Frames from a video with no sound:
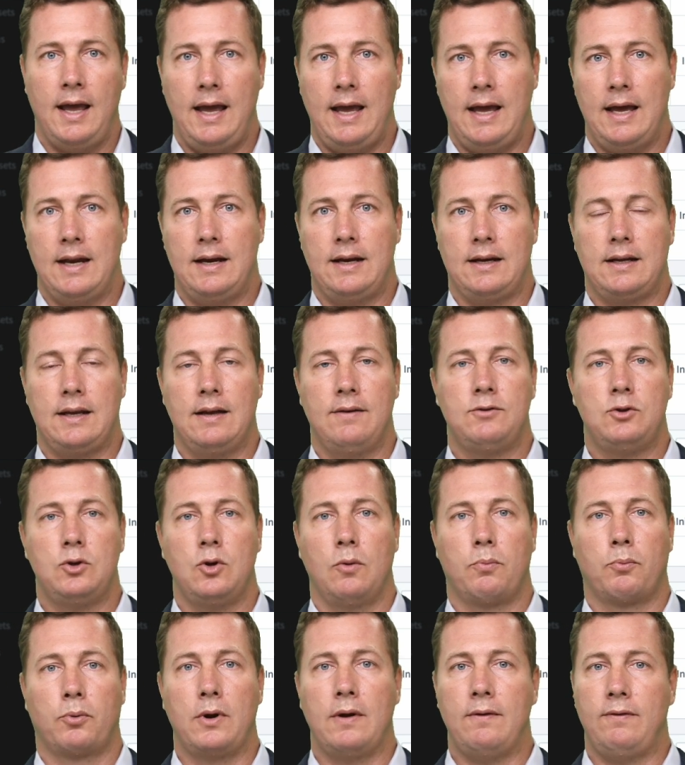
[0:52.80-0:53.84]
and it gives you
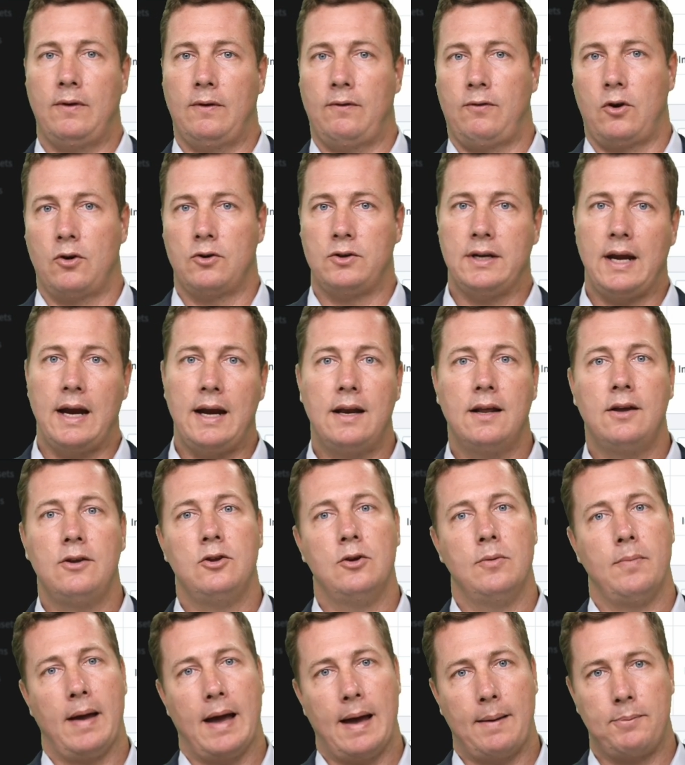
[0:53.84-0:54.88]
a preview of your data,
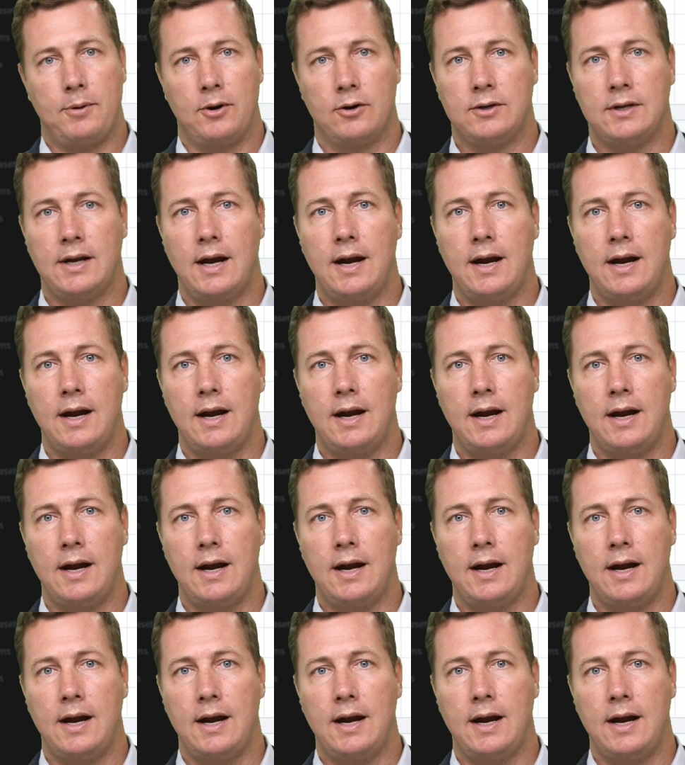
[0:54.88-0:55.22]
you map your